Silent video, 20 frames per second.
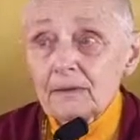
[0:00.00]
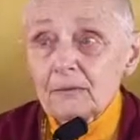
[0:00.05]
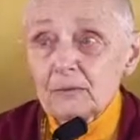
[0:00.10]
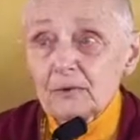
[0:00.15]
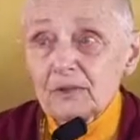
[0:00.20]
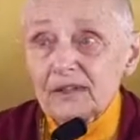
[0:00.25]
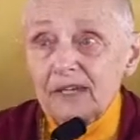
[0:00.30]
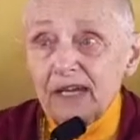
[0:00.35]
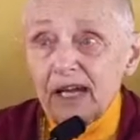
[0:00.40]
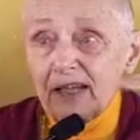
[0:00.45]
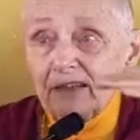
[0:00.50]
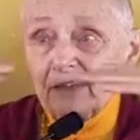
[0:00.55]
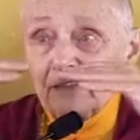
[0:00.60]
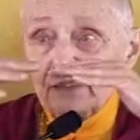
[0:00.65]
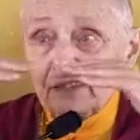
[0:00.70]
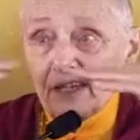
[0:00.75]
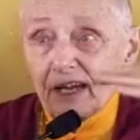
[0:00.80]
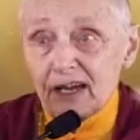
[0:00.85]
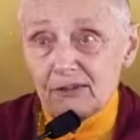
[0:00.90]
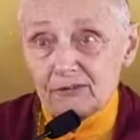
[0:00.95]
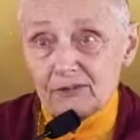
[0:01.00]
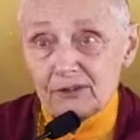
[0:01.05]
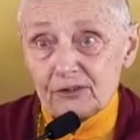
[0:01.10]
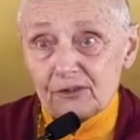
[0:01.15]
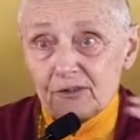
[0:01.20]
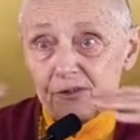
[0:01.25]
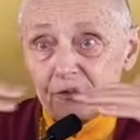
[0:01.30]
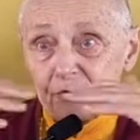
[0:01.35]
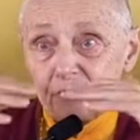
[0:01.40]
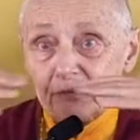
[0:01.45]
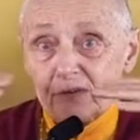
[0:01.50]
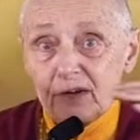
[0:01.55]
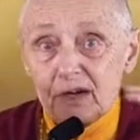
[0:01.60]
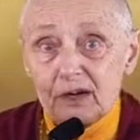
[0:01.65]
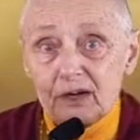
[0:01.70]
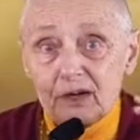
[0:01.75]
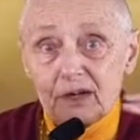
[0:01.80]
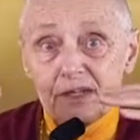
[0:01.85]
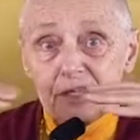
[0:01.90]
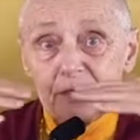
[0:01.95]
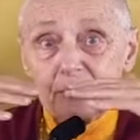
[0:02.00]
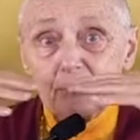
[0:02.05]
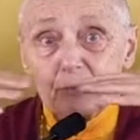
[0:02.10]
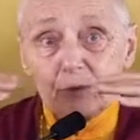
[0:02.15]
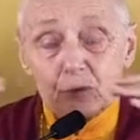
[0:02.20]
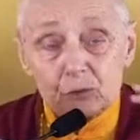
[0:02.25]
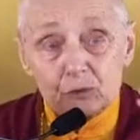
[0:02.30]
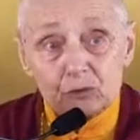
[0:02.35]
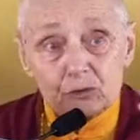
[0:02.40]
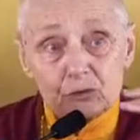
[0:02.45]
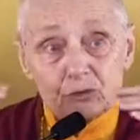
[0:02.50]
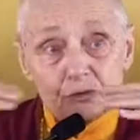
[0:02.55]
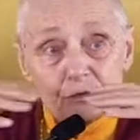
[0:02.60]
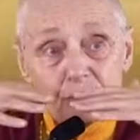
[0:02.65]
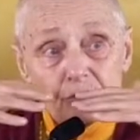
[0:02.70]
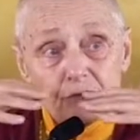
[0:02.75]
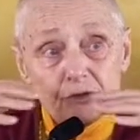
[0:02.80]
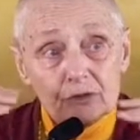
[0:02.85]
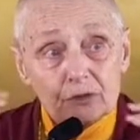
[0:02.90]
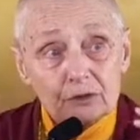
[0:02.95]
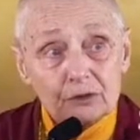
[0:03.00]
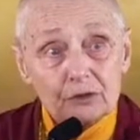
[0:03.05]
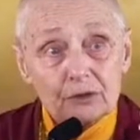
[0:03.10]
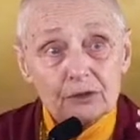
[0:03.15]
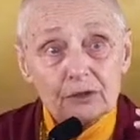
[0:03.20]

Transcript: with the undercurrents of our emotions.